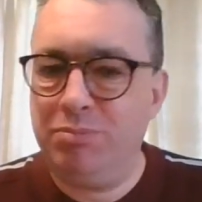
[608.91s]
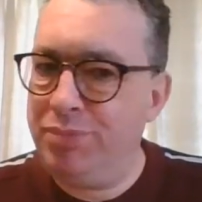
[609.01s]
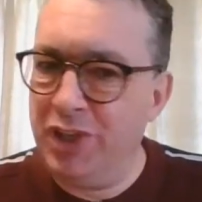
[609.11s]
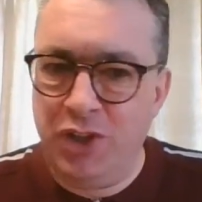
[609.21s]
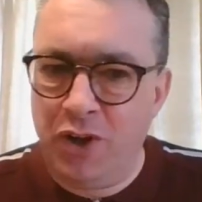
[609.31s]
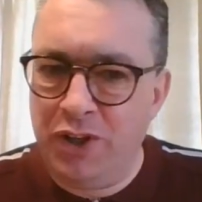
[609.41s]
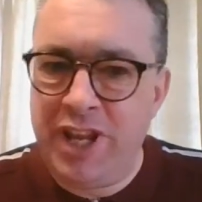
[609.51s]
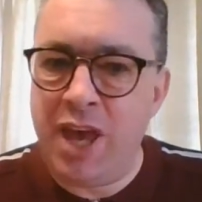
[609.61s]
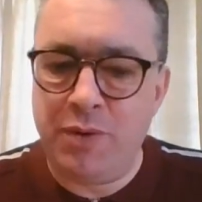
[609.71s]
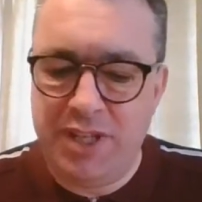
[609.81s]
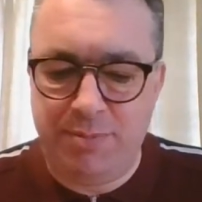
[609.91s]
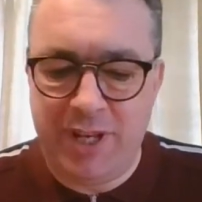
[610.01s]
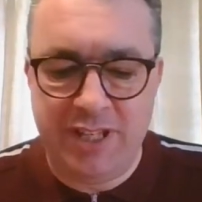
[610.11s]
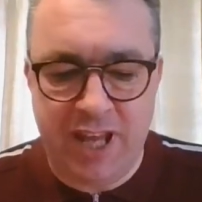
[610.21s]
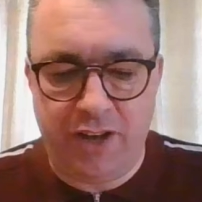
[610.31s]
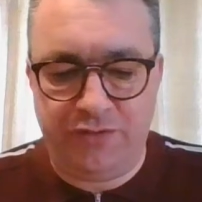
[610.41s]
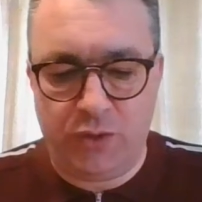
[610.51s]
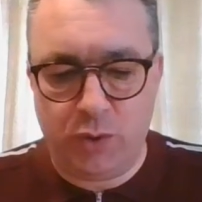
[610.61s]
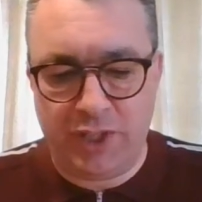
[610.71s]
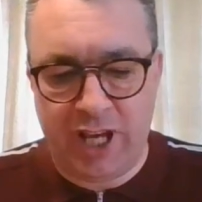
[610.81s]
but not now. He's been dead
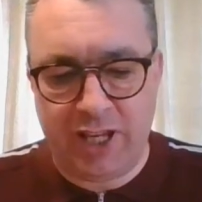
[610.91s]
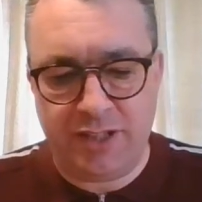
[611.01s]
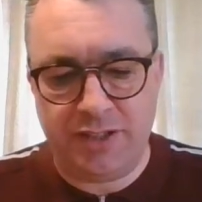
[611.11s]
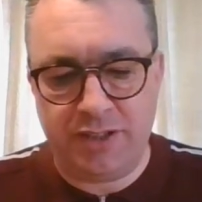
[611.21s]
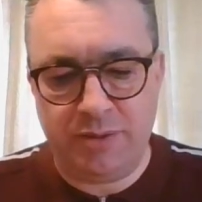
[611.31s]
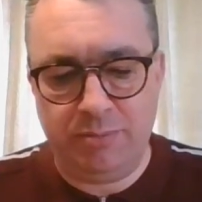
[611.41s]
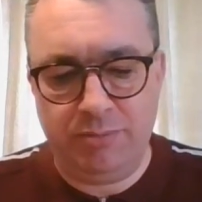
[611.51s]
4 days.